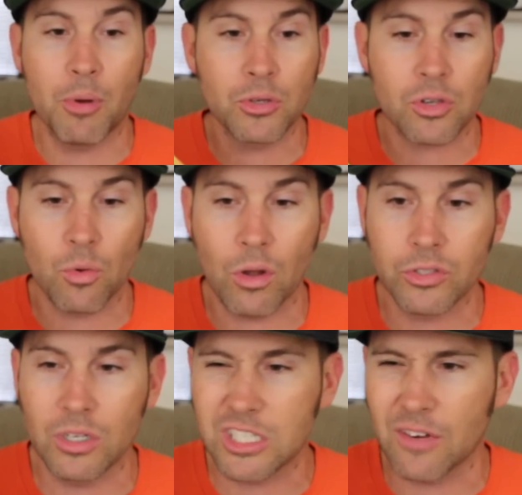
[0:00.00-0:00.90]
the poster on the wall
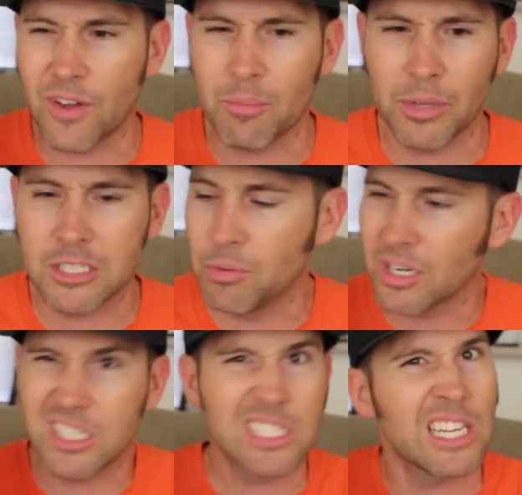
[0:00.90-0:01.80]
too. I just gotta find a place to
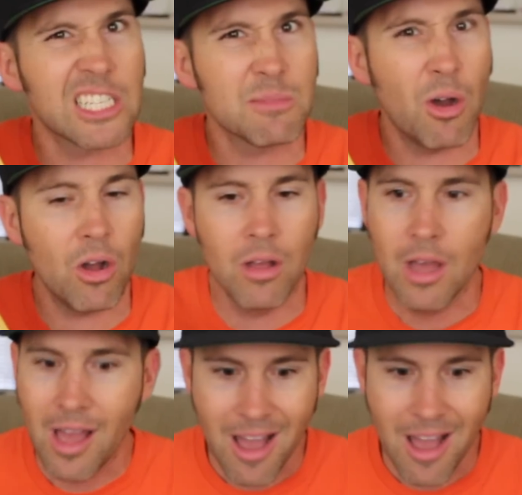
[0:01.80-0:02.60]
put it because it's kind of small.